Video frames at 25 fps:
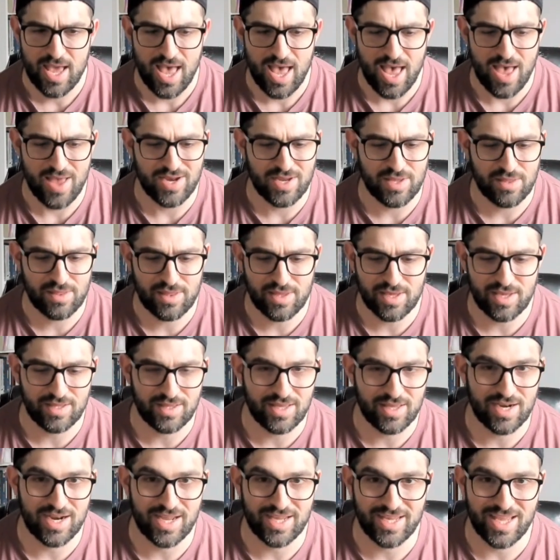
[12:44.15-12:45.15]
Anything
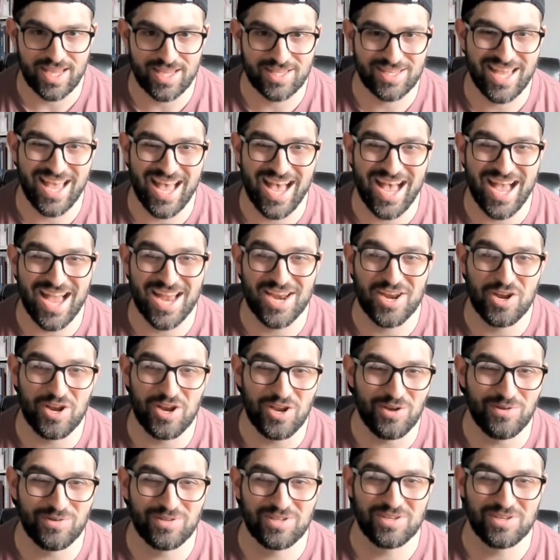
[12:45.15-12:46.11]
that I get to add new